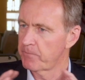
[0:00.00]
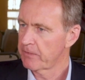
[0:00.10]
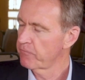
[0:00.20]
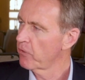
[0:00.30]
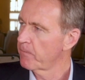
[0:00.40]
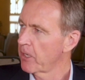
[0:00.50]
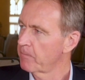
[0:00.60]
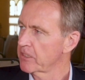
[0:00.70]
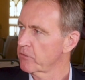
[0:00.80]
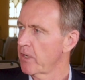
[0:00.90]
but for a
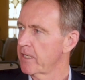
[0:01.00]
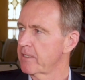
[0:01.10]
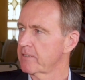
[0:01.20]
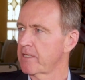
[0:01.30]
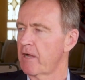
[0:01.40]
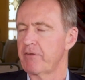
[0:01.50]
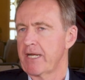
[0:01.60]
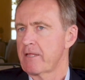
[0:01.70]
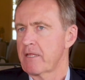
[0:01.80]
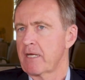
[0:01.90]
purpose greater than self. And
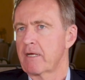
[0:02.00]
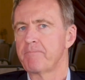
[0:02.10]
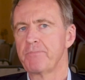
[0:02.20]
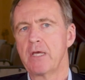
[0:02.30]
I think,